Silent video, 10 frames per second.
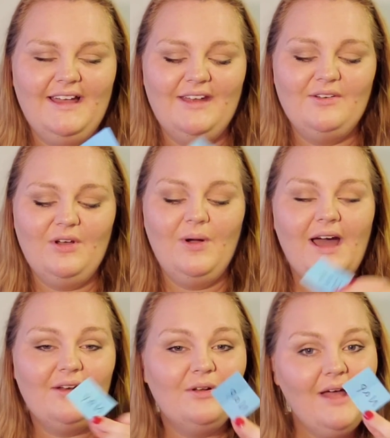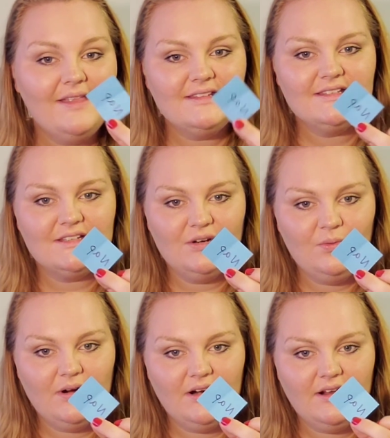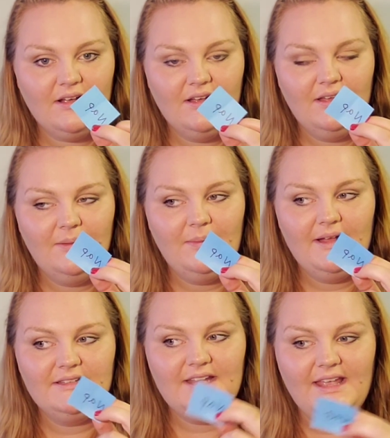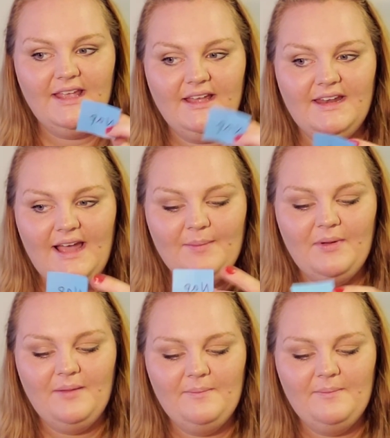don't know how this is gonna work, but taking a nap.